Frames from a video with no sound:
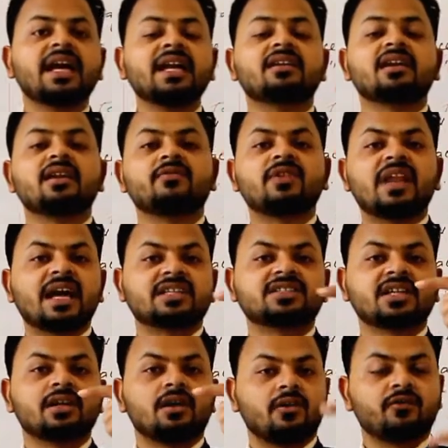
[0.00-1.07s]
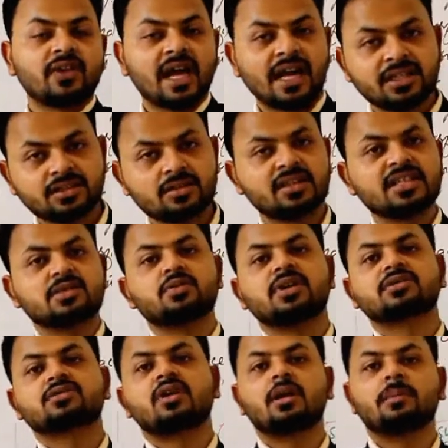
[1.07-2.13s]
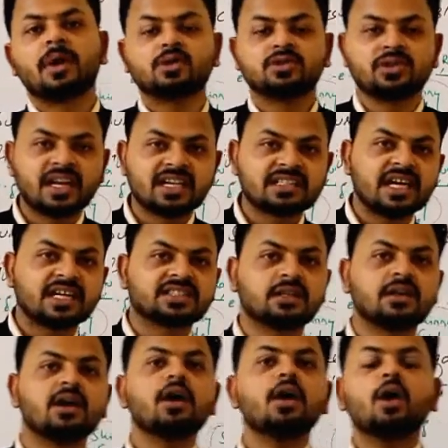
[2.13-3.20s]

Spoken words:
In reflection of light. So this was all about today's lecture.